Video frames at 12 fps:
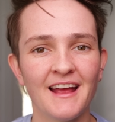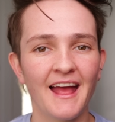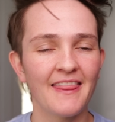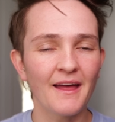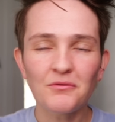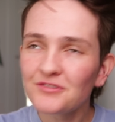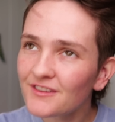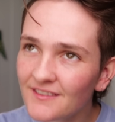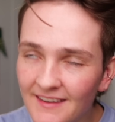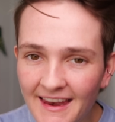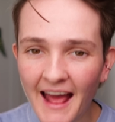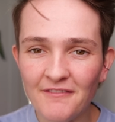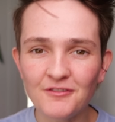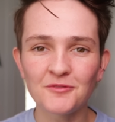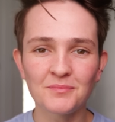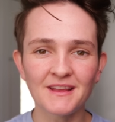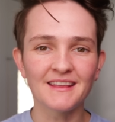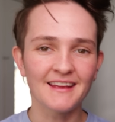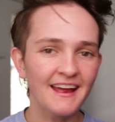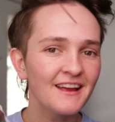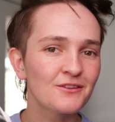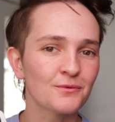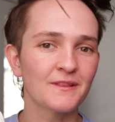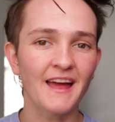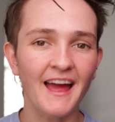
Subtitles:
And that will just never be the case with